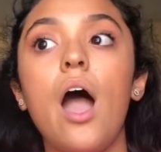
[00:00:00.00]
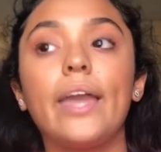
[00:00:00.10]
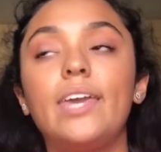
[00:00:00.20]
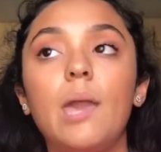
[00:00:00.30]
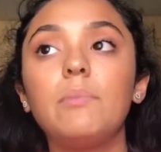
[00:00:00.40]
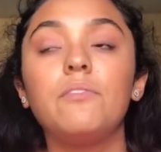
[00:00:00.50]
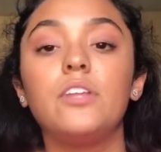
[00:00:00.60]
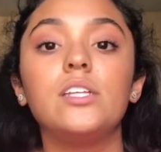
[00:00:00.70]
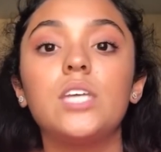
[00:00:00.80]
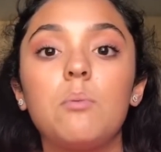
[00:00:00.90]
I can't believe you
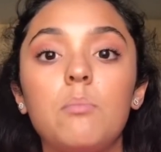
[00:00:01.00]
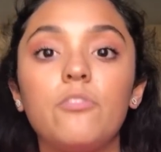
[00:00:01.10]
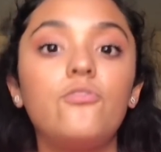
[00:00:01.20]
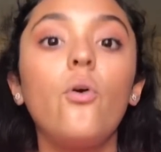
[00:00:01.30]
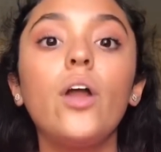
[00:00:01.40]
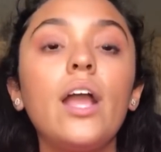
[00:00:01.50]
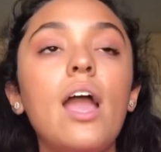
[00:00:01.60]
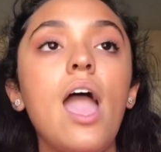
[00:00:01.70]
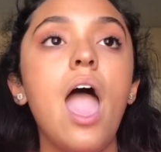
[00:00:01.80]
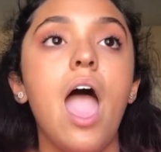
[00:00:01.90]
didn't tell me before.
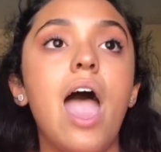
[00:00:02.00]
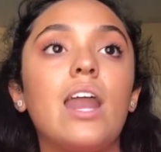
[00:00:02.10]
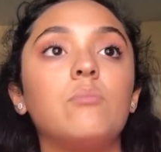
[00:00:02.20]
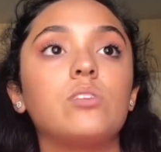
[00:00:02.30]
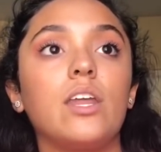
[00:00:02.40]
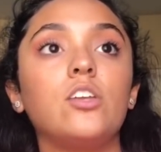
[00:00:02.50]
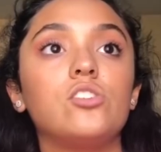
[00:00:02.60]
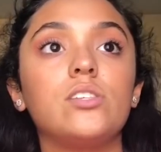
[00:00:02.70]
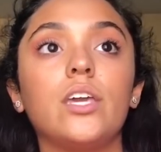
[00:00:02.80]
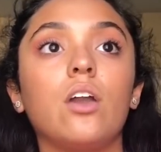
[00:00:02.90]
And I'm kind of
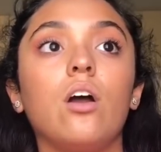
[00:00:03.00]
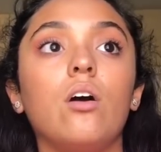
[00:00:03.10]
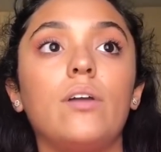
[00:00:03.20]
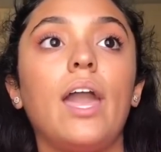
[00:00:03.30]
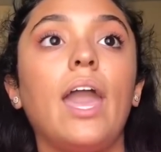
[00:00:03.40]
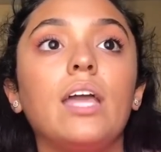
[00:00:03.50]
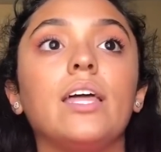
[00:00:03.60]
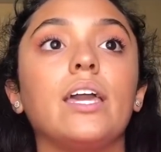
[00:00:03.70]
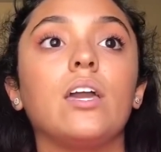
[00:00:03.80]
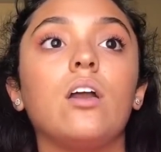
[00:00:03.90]
just like, okay,
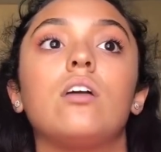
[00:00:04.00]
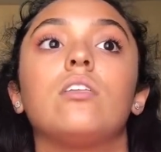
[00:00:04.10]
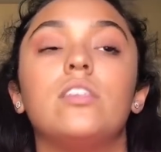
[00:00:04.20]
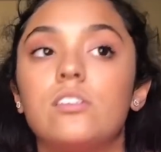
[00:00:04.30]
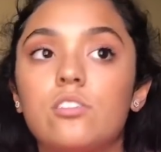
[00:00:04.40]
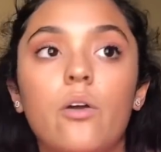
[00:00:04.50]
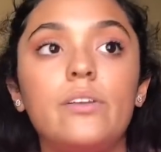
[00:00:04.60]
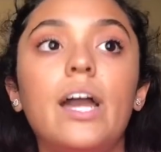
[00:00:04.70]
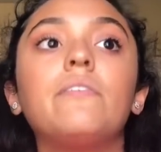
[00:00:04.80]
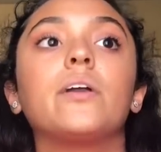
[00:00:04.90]
like this is going
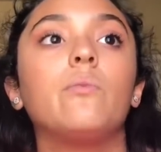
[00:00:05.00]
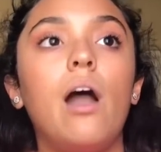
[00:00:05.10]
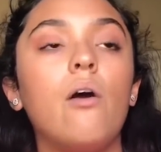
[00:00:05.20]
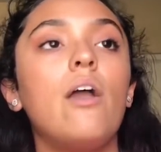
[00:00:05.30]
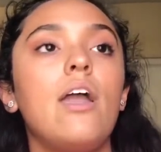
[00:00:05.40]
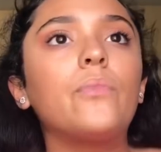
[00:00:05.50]
down, like wow.